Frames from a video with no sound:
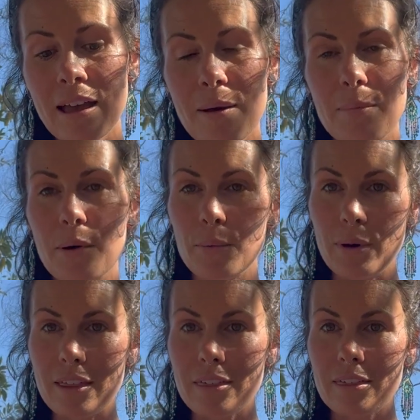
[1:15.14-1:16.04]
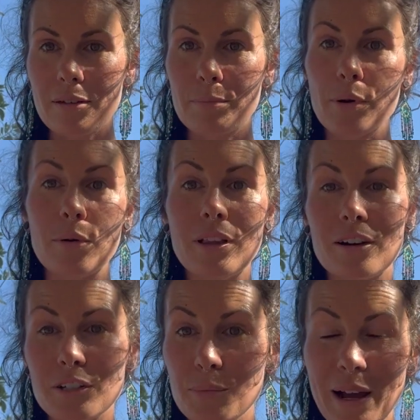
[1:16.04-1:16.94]
But with
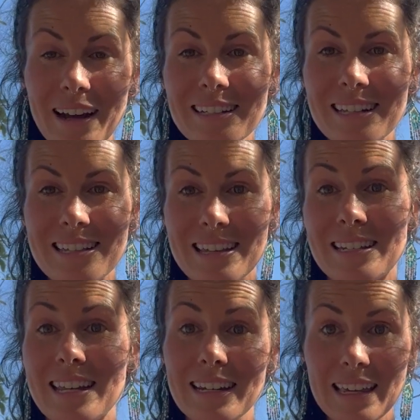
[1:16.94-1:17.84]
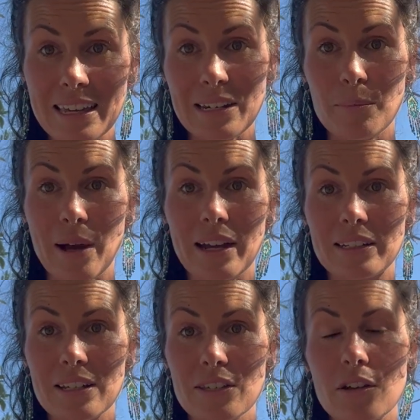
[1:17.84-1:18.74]
prolonged practice and dedicated
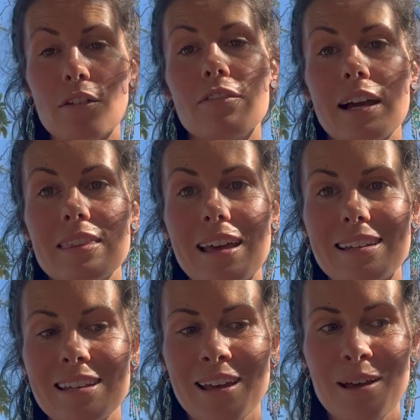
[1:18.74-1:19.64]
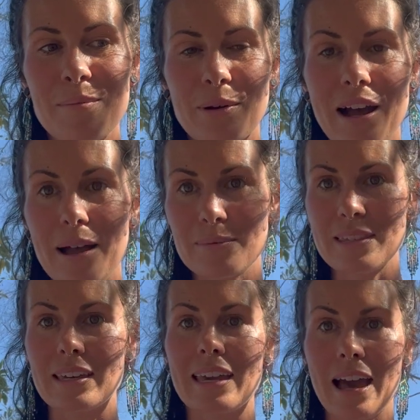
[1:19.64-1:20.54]
practice, you'll find that perhaps
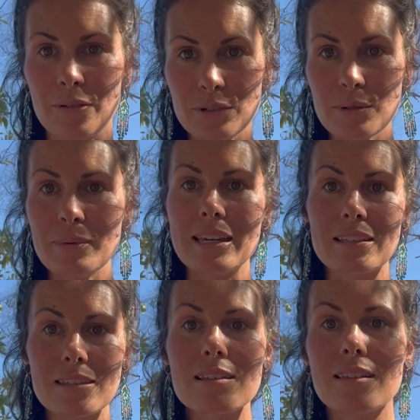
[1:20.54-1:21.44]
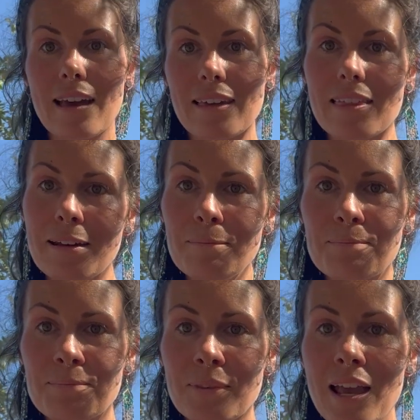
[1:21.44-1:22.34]
the count begins to lengthen.
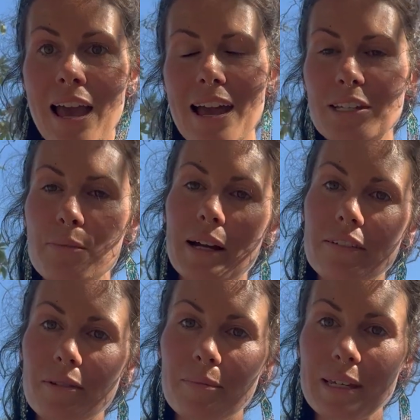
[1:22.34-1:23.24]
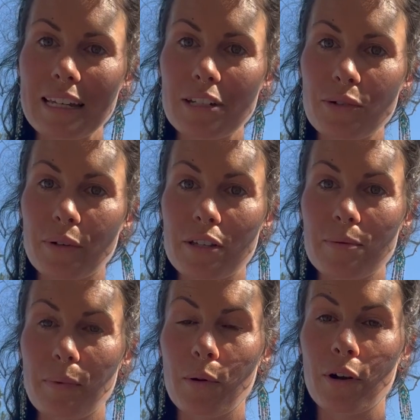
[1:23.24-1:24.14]
And you might even begin to
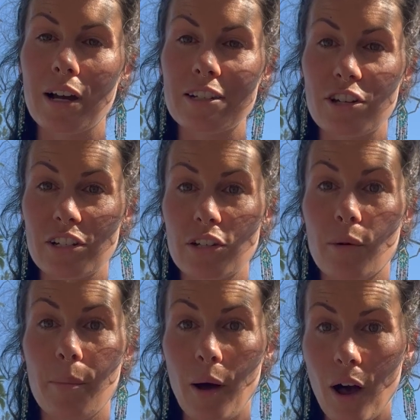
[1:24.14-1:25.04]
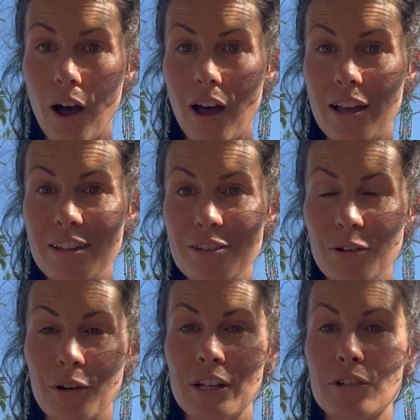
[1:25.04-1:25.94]
explore a gentle pause
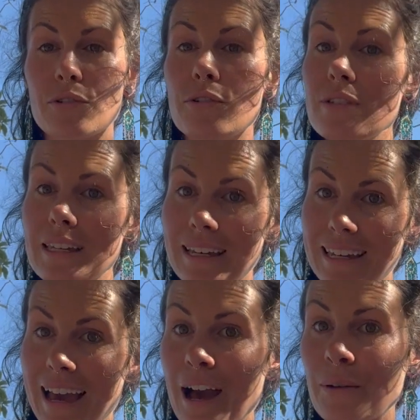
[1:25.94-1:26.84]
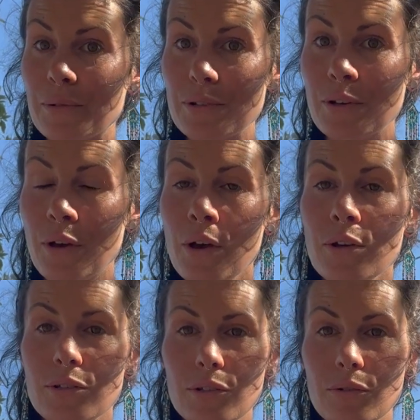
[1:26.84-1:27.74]
or introducing a count
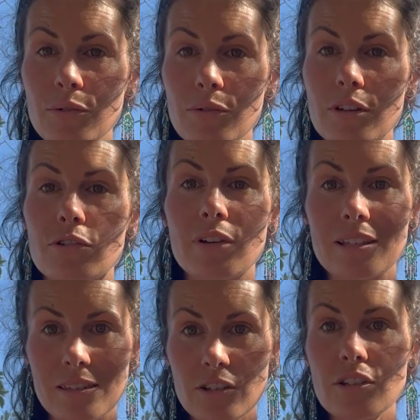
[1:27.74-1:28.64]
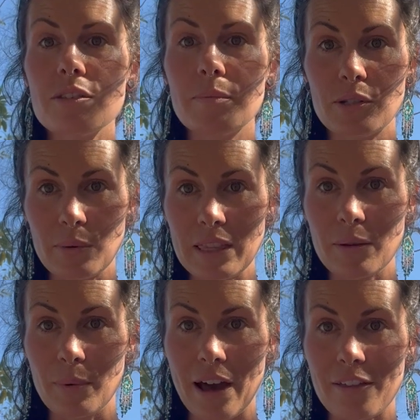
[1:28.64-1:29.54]
to the transitions between the
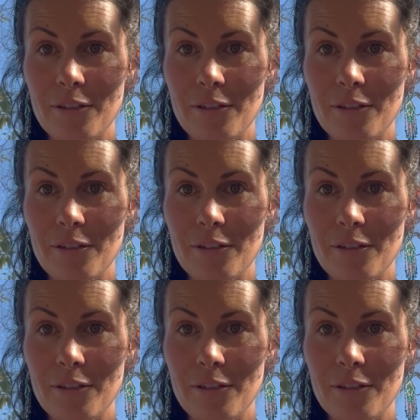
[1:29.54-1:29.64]
breath.